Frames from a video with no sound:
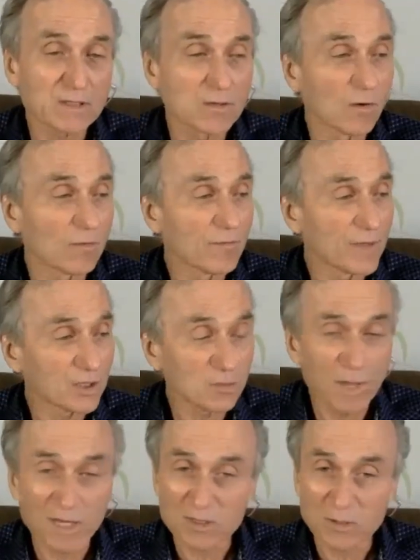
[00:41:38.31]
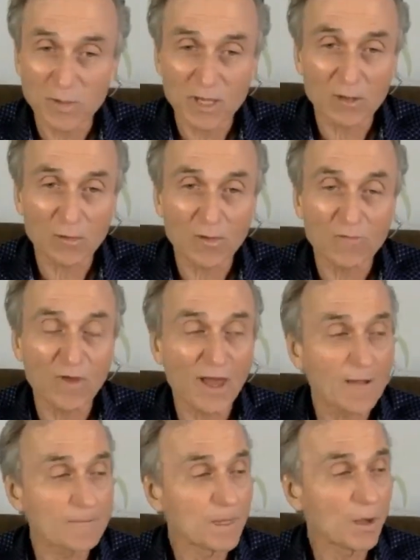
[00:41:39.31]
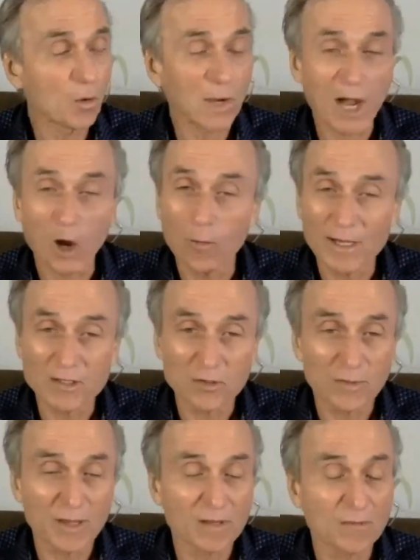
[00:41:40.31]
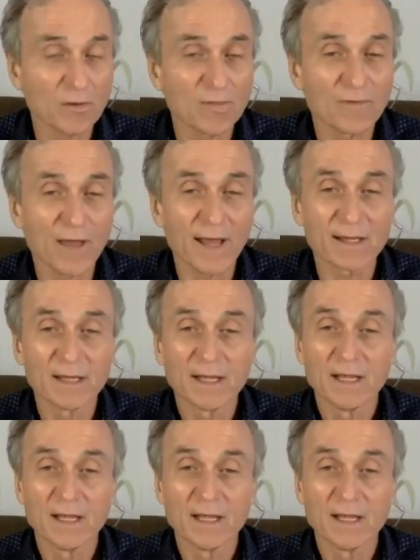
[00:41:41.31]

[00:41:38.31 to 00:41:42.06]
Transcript: No fish makes omega-3 fat. No cow makes omega-3 fat.